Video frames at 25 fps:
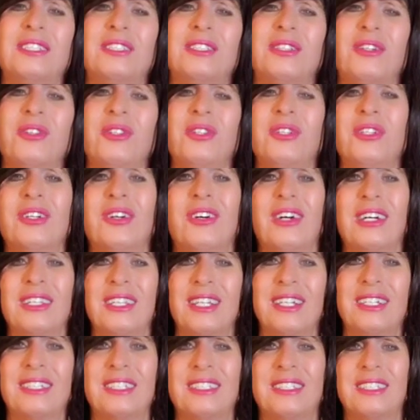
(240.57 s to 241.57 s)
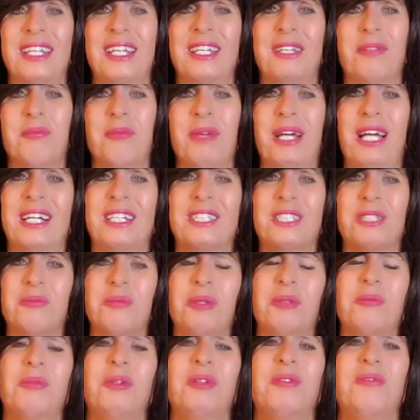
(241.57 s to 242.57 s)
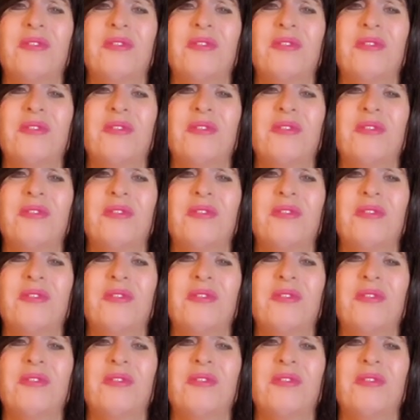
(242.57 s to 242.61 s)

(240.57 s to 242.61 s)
So, you know, I like to take maximum